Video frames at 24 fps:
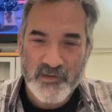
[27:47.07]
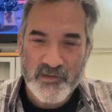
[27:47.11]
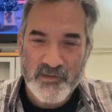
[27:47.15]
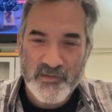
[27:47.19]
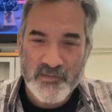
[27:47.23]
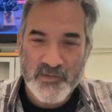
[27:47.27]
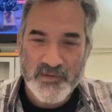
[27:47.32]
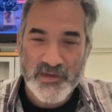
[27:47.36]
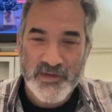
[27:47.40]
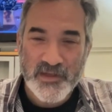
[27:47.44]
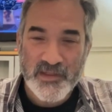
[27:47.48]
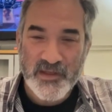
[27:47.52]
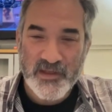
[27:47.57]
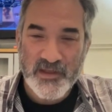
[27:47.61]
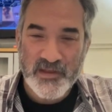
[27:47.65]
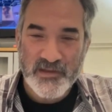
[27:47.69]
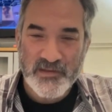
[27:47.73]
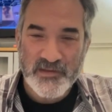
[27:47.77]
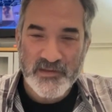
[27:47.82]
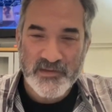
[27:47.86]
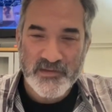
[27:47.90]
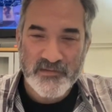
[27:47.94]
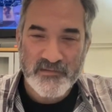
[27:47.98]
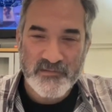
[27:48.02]
which I think
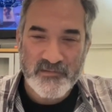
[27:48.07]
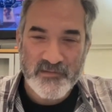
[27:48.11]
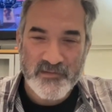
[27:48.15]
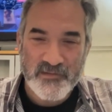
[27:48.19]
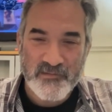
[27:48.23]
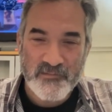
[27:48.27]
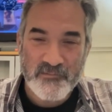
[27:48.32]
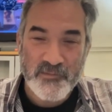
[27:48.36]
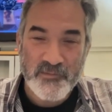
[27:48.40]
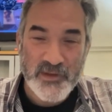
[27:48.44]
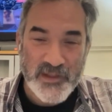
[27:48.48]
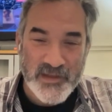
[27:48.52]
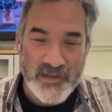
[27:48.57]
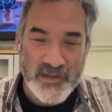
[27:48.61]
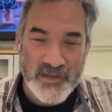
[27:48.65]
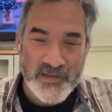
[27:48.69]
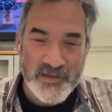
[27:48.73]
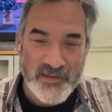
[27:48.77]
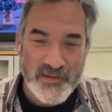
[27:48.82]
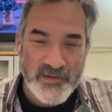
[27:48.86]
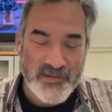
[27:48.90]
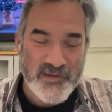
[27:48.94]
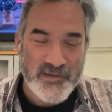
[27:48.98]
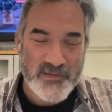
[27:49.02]
is really,
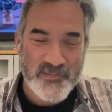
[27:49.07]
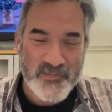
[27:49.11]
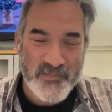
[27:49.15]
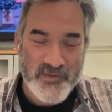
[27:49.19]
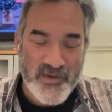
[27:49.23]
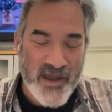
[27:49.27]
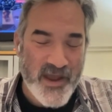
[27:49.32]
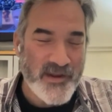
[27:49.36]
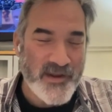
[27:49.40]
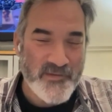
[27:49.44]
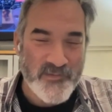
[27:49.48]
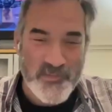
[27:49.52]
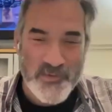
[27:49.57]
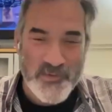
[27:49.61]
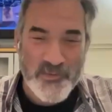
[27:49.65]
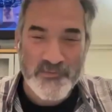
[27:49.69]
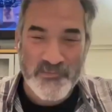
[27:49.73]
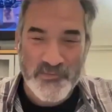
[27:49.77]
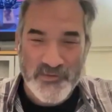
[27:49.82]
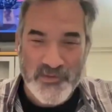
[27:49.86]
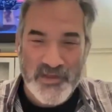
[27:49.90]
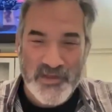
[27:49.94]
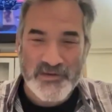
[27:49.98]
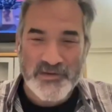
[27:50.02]
it's kind of
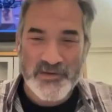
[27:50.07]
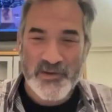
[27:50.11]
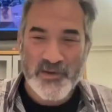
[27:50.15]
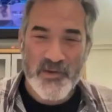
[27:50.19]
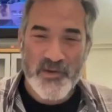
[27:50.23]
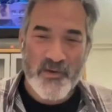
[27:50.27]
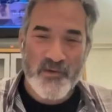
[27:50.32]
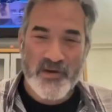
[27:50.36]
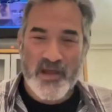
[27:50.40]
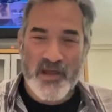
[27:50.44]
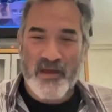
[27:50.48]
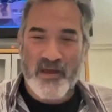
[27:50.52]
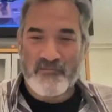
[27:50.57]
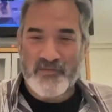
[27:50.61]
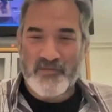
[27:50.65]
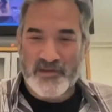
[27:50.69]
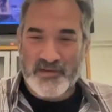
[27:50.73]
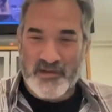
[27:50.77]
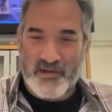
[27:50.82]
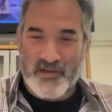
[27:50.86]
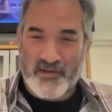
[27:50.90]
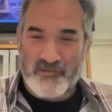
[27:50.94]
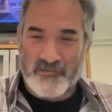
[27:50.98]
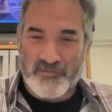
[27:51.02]
beautiful then to go and have the
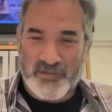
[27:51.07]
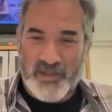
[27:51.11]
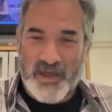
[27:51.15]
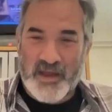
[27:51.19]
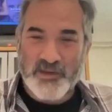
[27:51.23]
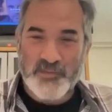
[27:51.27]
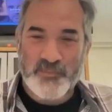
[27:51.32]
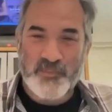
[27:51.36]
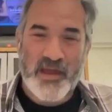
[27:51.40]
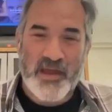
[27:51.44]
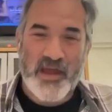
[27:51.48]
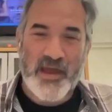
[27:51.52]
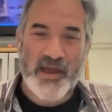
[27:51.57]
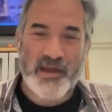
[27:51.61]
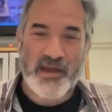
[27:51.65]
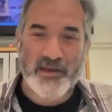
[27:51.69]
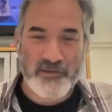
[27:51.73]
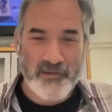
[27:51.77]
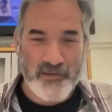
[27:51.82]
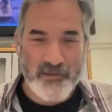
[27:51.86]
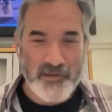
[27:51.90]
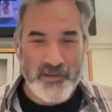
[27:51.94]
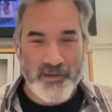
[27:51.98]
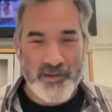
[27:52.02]
dog flash
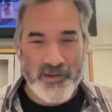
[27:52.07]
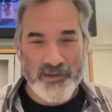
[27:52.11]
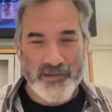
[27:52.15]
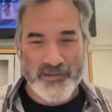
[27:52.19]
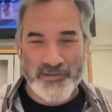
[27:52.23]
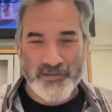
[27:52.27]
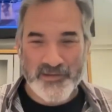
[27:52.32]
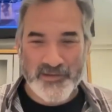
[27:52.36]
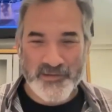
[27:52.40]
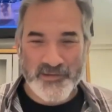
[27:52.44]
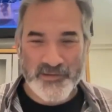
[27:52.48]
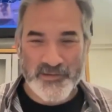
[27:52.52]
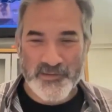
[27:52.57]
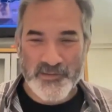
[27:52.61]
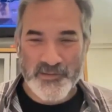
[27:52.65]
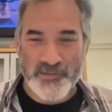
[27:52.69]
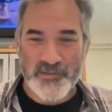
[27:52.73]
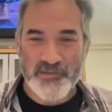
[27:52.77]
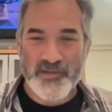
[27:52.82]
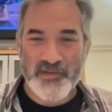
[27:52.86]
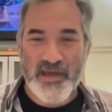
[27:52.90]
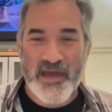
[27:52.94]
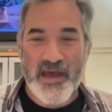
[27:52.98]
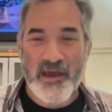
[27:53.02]
back
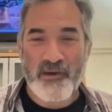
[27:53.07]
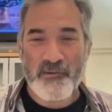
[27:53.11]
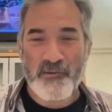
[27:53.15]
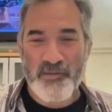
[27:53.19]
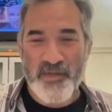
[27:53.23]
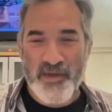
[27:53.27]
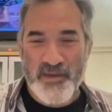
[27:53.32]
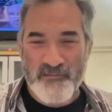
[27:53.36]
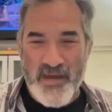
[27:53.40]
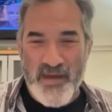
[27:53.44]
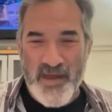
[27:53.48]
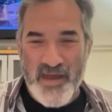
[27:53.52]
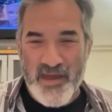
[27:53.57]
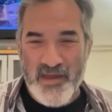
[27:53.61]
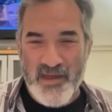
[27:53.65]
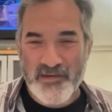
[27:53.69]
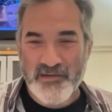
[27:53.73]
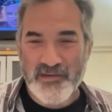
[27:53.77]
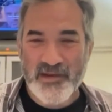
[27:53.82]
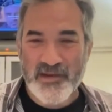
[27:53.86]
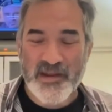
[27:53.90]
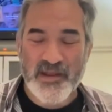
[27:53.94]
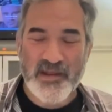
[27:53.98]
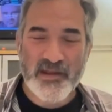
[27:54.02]
to how they met
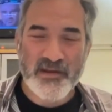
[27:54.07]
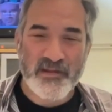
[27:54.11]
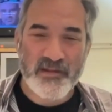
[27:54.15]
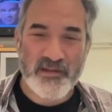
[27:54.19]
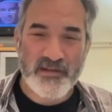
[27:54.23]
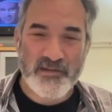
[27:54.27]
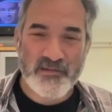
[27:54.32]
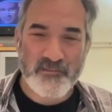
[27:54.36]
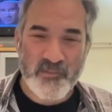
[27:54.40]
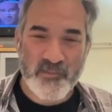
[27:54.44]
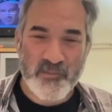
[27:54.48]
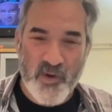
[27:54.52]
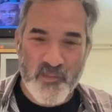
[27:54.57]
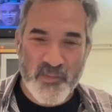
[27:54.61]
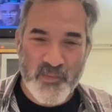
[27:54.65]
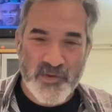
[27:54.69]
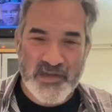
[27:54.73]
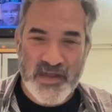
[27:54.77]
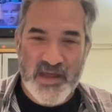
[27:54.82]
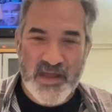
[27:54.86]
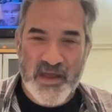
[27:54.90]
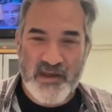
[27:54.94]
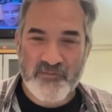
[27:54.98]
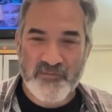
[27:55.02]
and the
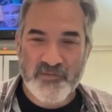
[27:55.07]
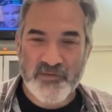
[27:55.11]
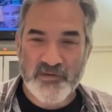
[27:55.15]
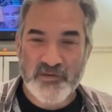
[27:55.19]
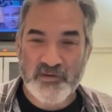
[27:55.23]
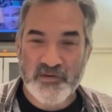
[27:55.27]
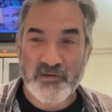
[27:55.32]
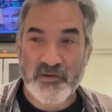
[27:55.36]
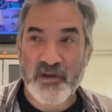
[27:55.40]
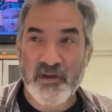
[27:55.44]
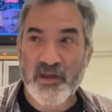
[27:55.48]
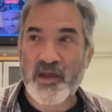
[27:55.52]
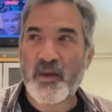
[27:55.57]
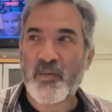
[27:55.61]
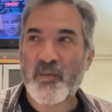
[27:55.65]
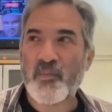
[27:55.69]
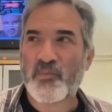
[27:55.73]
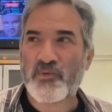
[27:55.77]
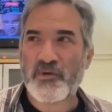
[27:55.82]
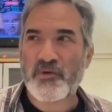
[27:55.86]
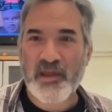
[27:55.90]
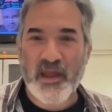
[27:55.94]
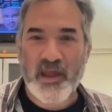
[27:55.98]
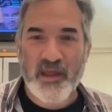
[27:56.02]
moments after,
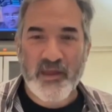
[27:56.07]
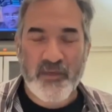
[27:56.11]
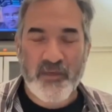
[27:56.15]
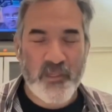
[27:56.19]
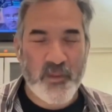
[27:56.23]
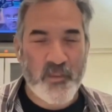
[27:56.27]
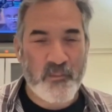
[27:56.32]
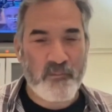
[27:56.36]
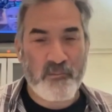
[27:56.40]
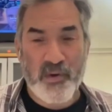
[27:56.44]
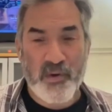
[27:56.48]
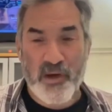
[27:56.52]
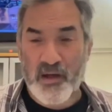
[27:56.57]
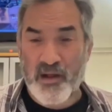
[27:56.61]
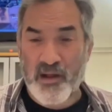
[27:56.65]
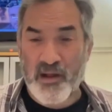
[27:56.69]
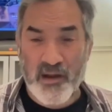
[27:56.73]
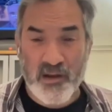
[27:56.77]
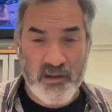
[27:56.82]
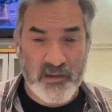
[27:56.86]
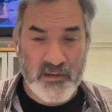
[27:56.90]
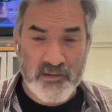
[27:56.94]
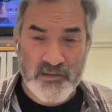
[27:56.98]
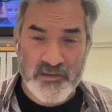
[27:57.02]
bringing in the
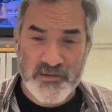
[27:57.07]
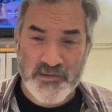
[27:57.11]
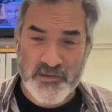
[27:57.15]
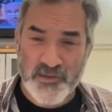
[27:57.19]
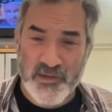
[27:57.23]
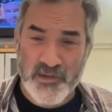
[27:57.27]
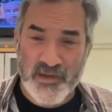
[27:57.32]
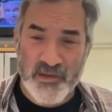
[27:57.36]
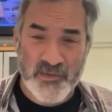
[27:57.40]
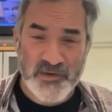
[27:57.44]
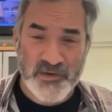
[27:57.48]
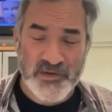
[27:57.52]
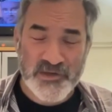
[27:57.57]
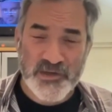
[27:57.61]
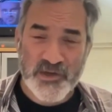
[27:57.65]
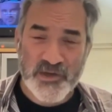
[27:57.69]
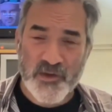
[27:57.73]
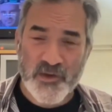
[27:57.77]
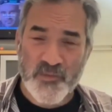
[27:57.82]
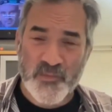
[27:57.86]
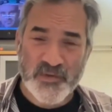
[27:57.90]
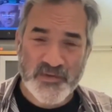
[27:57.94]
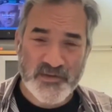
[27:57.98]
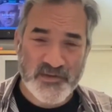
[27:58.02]
ball so that when
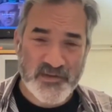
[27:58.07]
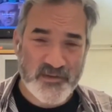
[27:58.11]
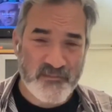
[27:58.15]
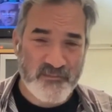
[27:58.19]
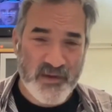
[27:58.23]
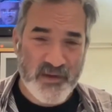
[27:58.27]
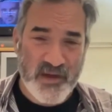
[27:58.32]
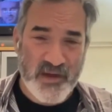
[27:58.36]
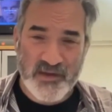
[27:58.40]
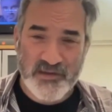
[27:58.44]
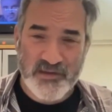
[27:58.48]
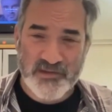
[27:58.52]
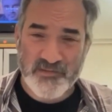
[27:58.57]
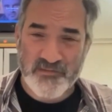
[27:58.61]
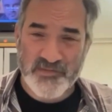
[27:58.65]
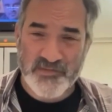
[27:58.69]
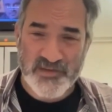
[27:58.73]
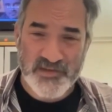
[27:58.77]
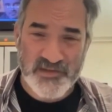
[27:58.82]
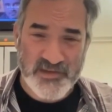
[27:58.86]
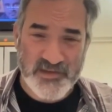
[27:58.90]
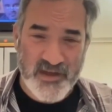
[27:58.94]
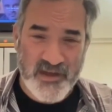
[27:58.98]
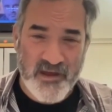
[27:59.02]
she opens the box of
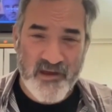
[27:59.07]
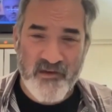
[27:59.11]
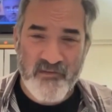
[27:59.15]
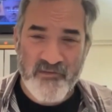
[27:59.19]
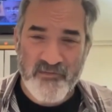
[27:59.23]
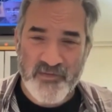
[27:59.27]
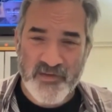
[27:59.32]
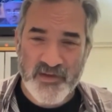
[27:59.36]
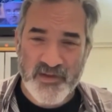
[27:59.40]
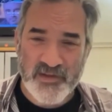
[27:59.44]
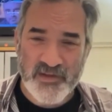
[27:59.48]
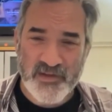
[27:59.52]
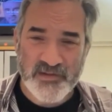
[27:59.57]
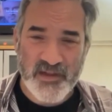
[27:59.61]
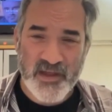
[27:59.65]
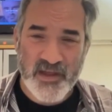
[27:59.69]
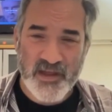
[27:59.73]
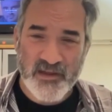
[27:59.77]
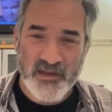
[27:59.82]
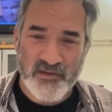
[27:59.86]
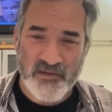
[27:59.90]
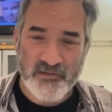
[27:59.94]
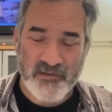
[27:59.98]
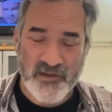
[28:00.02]
stuff and it's
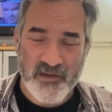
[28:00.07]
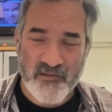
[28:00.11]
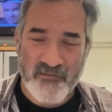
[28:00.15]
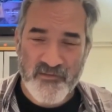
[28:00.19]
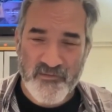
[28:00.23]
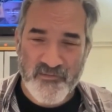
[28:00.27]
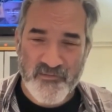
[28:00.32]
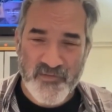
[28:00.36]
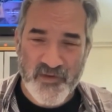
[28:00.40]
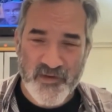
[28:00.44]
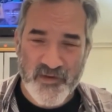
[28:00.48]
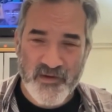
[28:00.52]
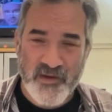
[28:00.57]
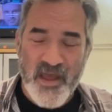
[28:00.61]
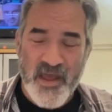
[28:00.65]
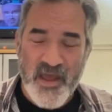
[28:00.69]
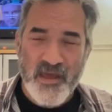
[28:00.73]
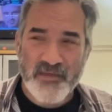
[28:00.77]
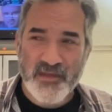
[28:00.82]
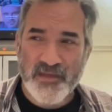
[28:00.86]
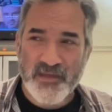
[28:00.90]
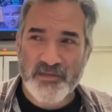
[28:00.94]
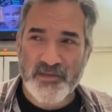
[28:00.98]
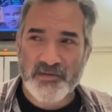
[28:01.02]
like her love affair,
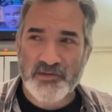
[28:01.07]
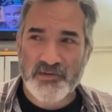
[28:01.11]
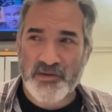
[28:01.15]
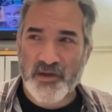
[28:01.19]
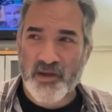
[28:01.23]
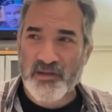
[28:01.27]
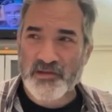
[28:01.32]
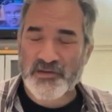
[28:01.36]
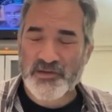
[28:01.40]
like the dog,